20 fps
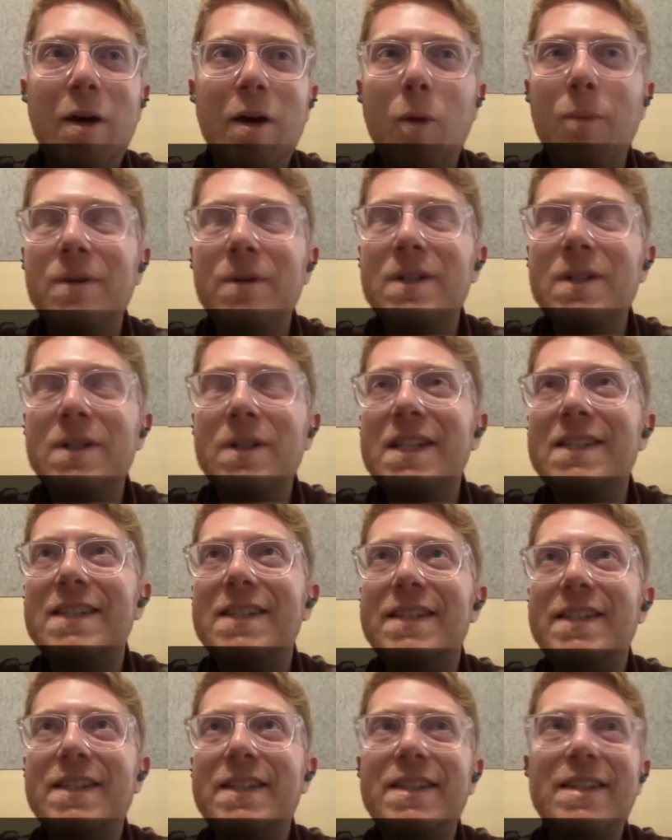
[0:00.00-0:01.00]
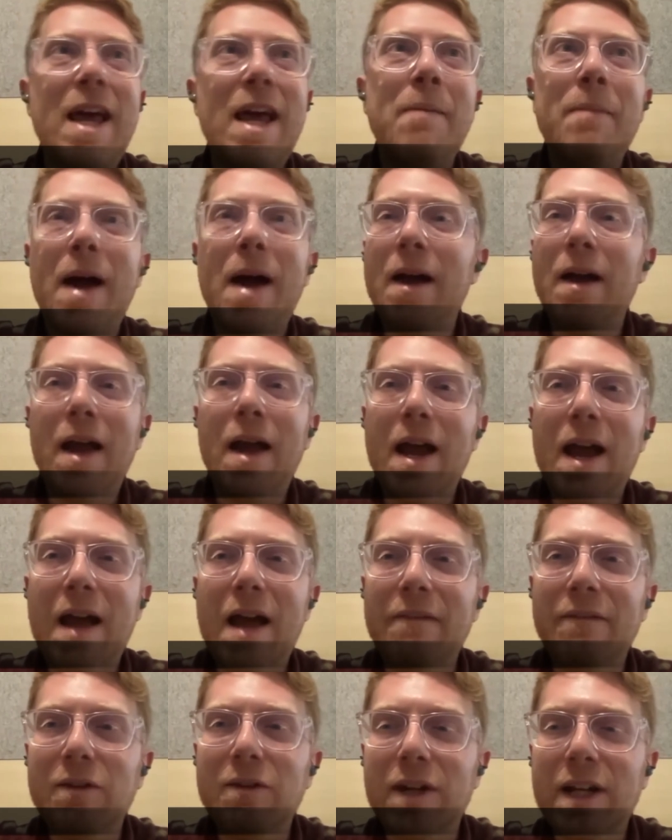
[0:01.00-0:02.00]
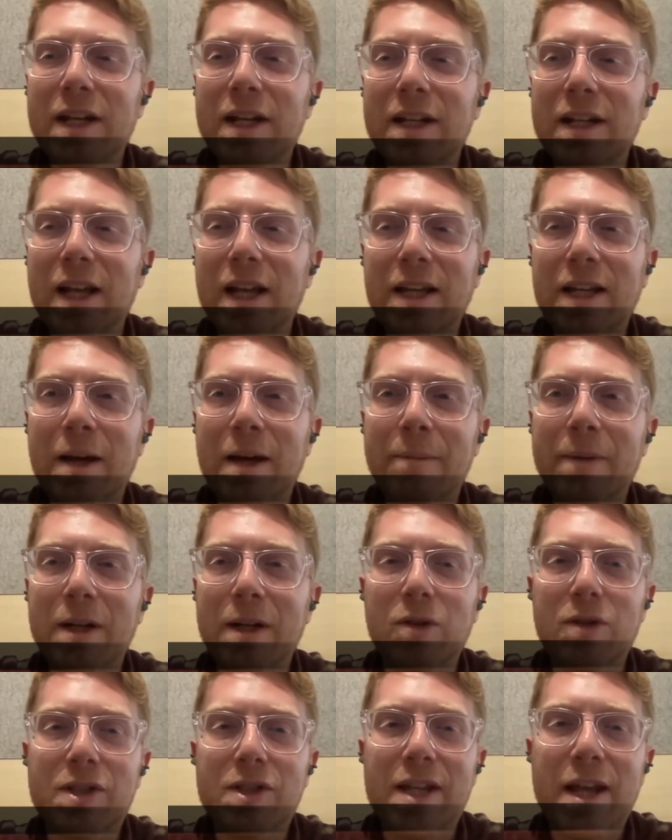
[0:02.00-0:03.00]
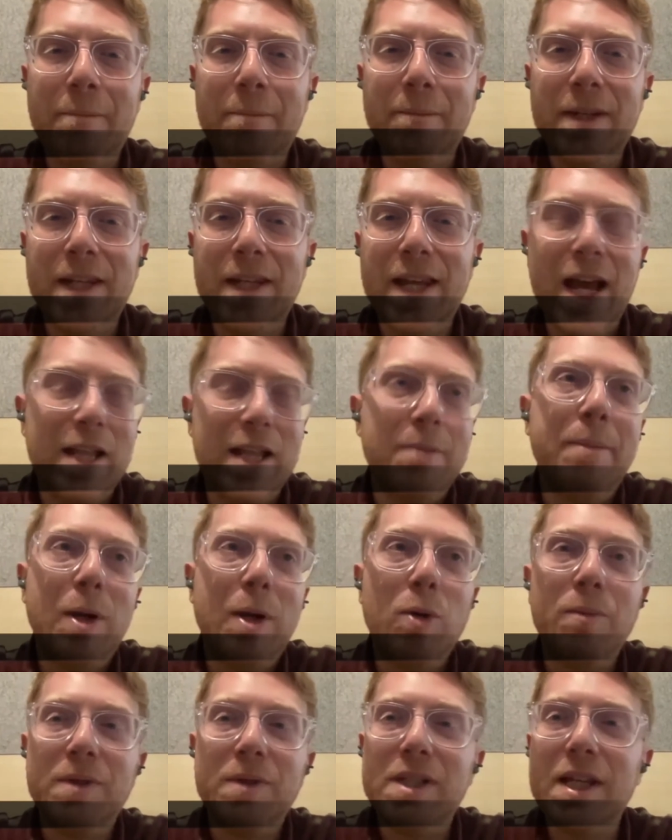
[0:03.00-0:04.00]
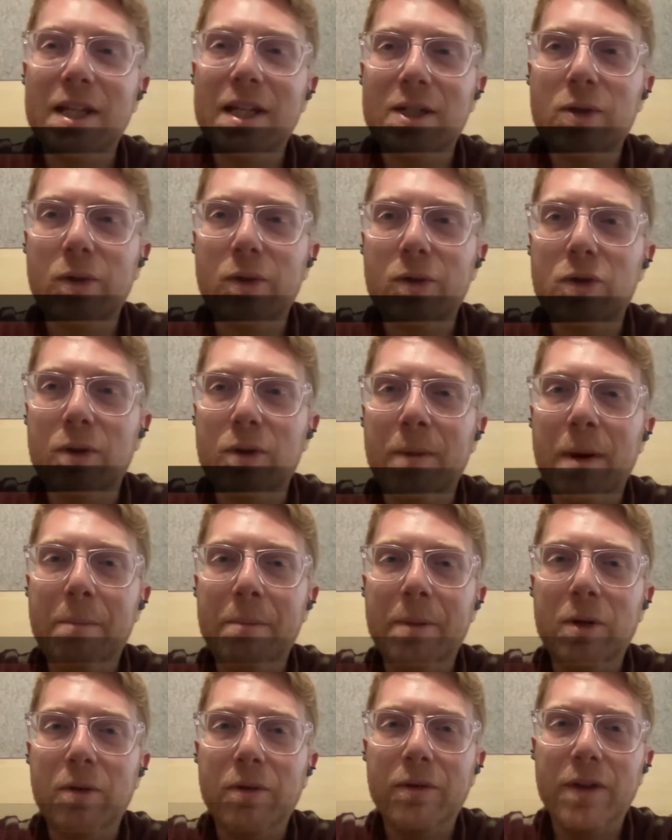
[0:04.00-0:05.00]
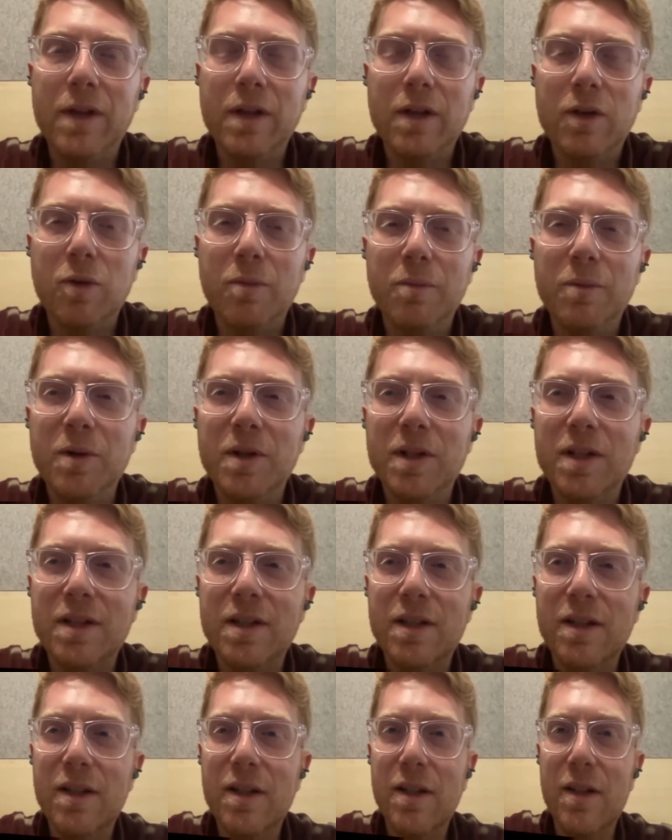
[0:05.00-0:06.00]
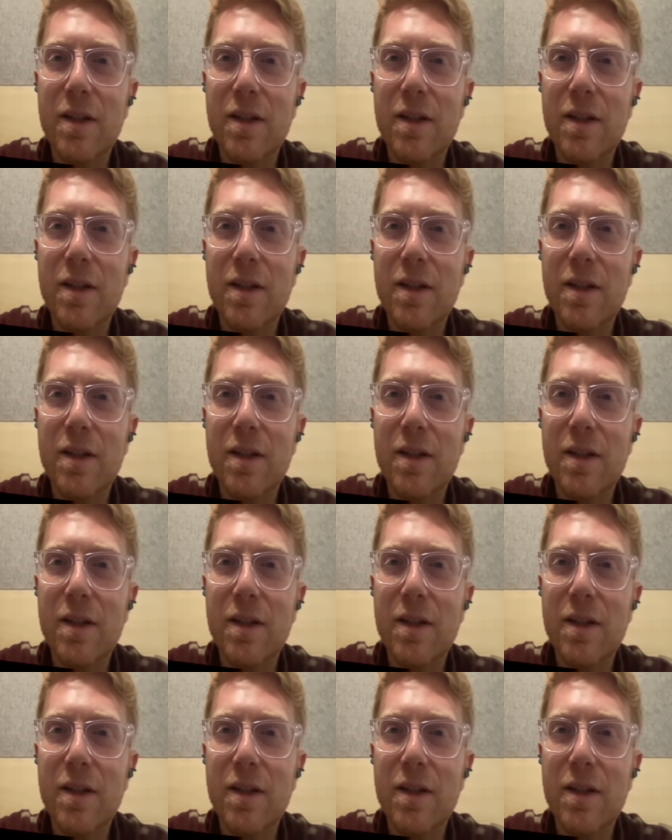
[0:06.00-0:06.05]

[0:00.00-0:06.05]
Obviously, Sam, I haven't really like come across Sam yet, but obviously he's also a member of the community.